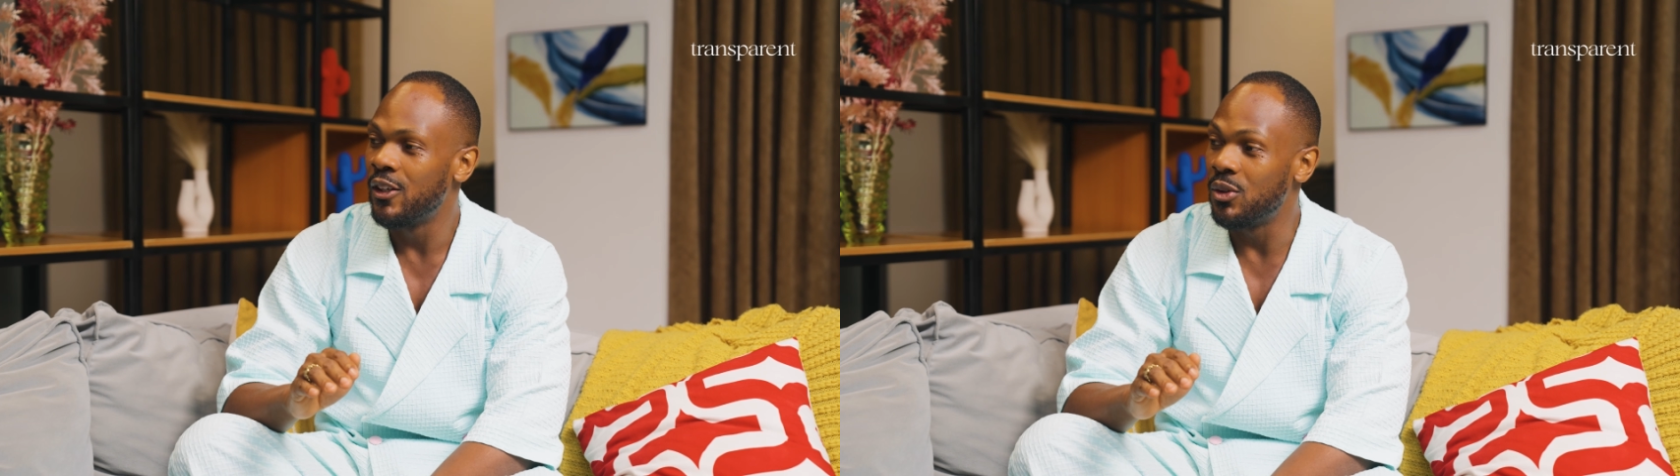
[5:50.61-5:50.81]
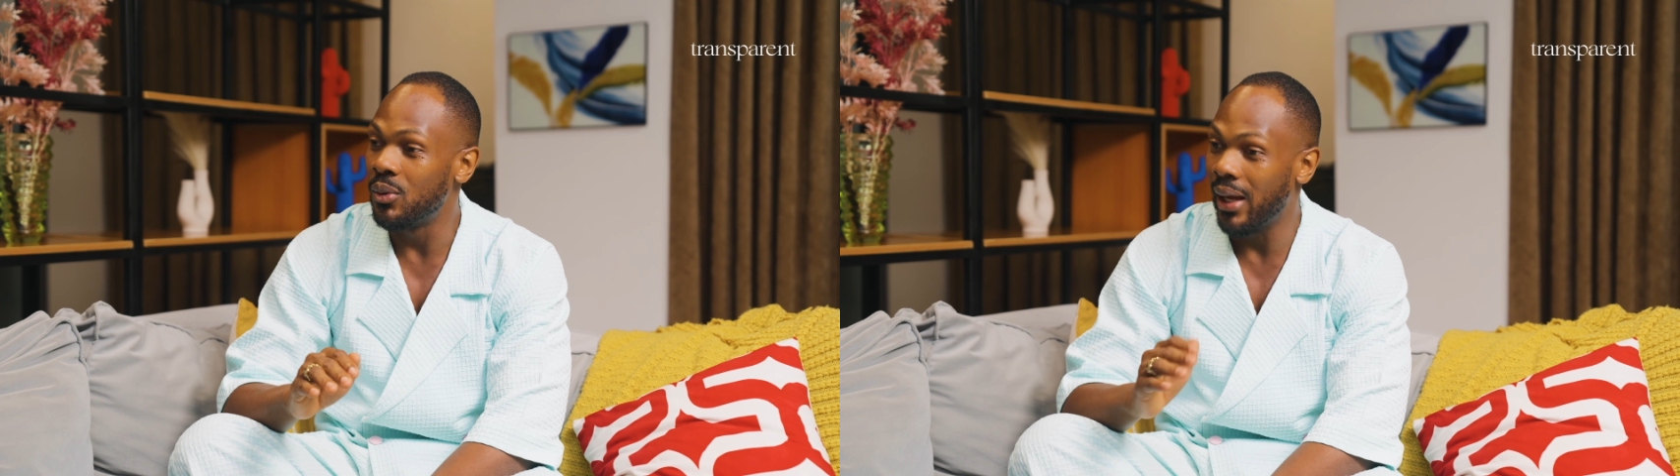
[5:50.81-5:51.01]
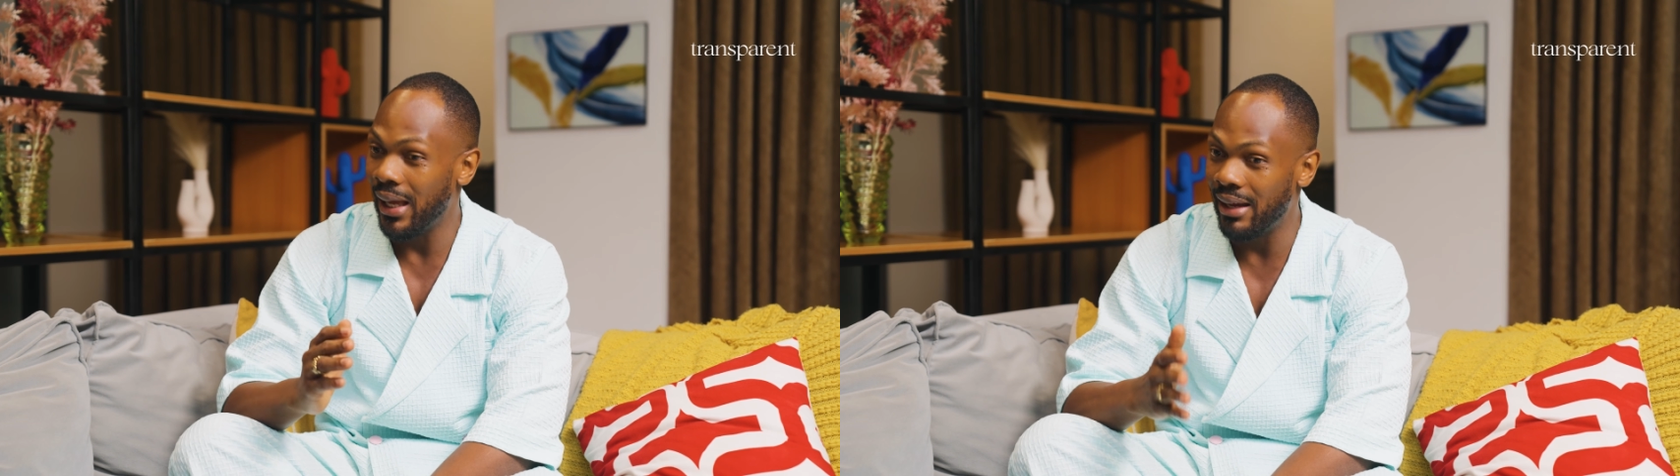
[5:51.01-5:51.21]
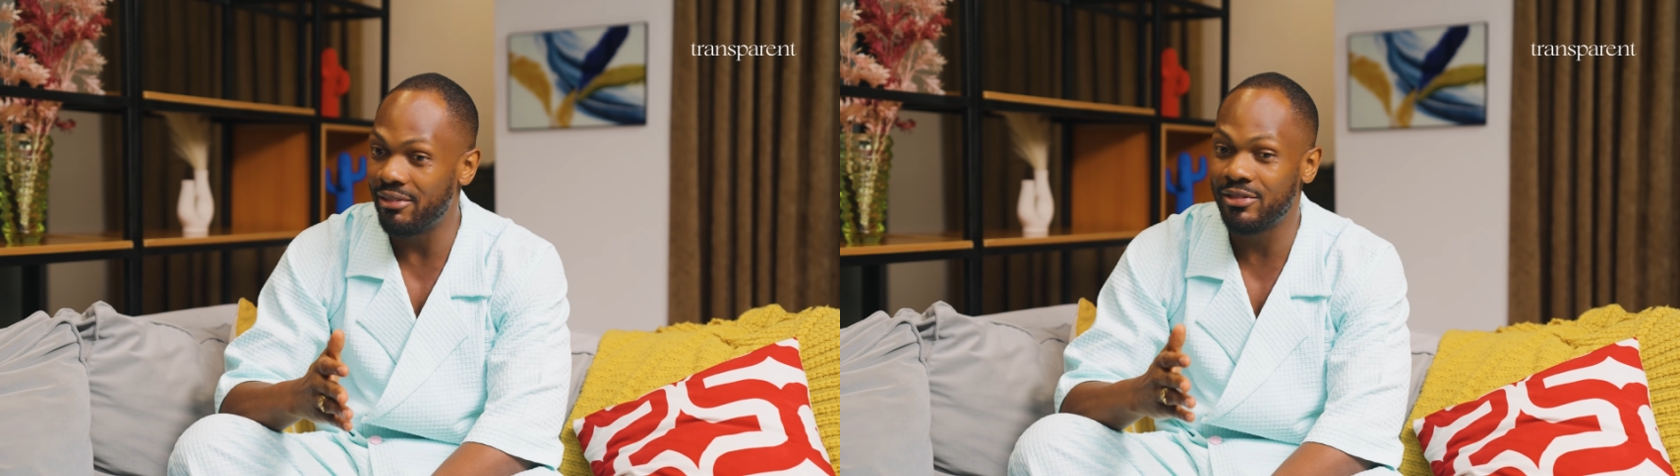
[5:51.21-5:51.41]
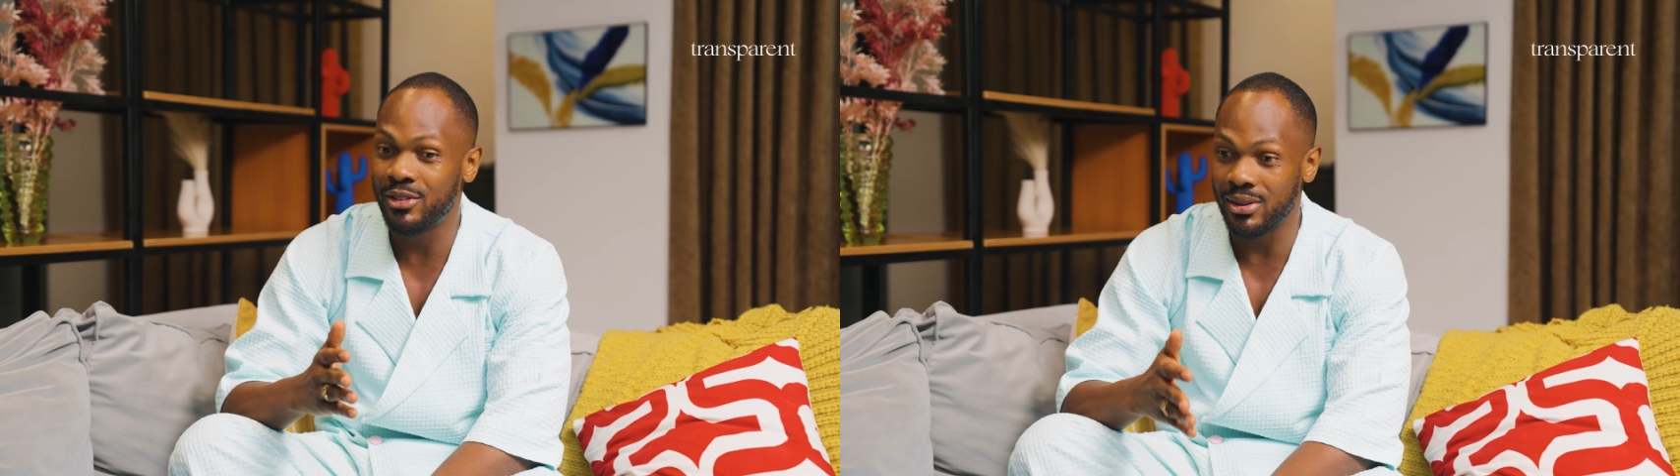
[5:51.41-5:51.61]
you
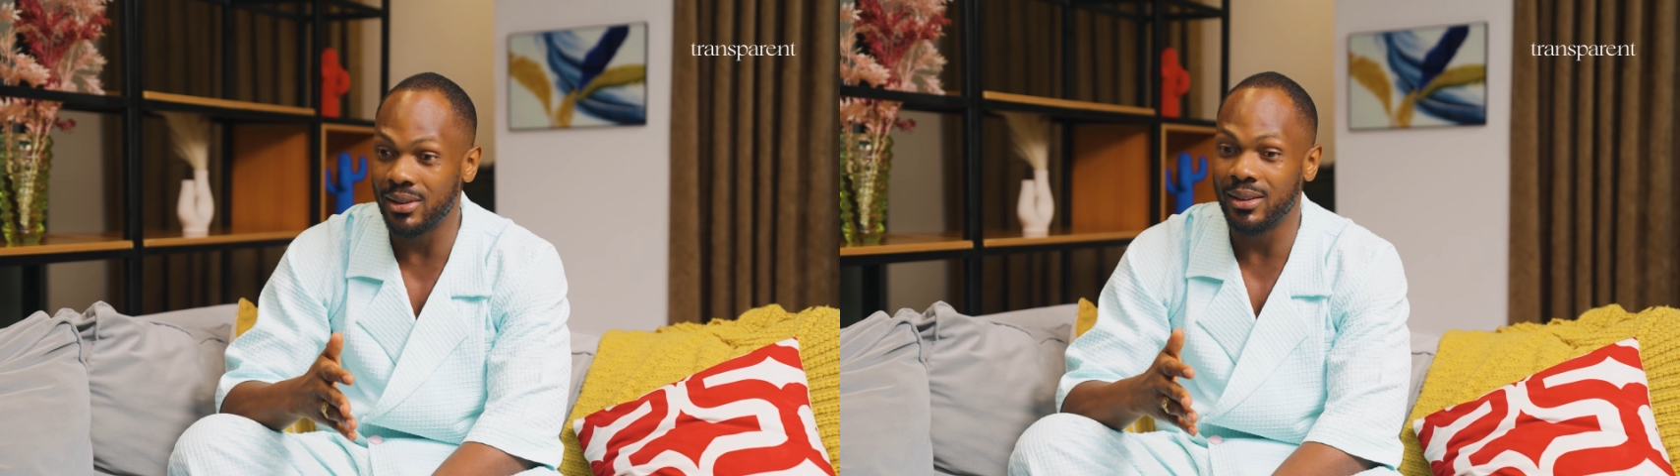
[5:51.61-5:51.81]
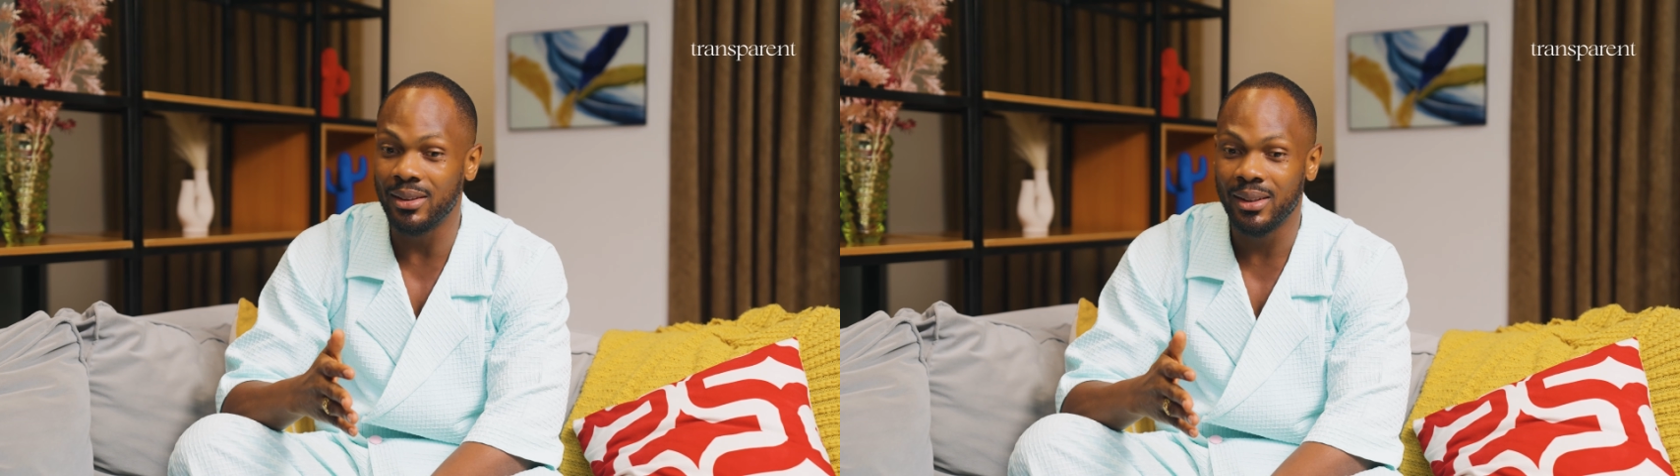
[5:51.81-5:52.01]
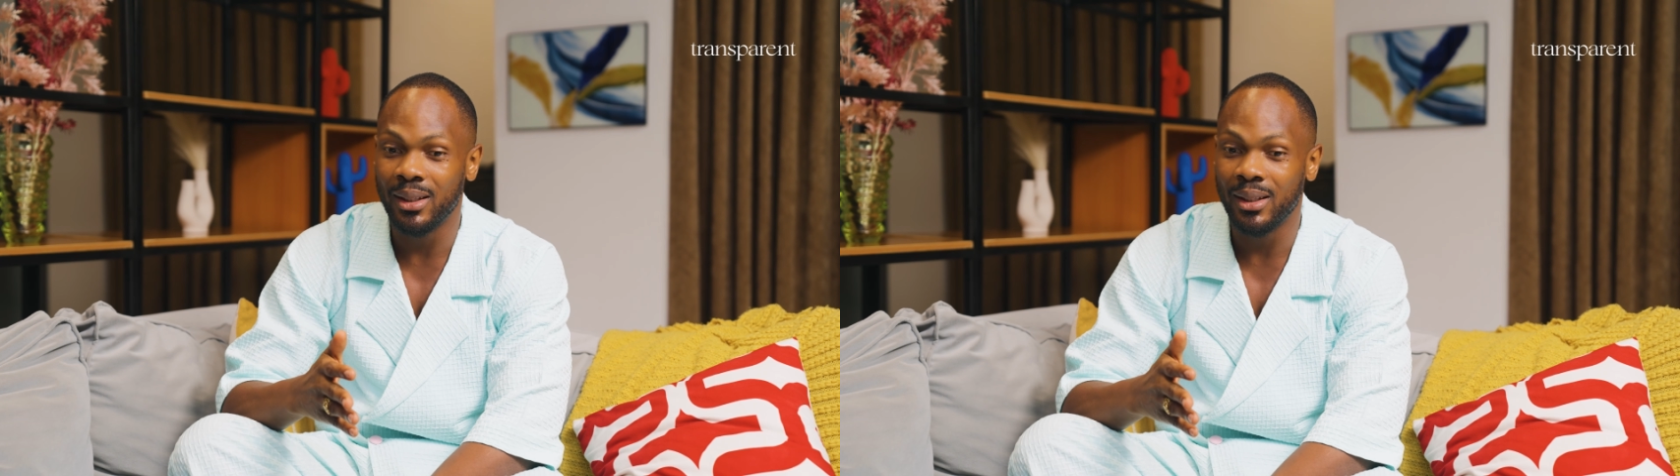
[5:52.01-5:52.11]
have to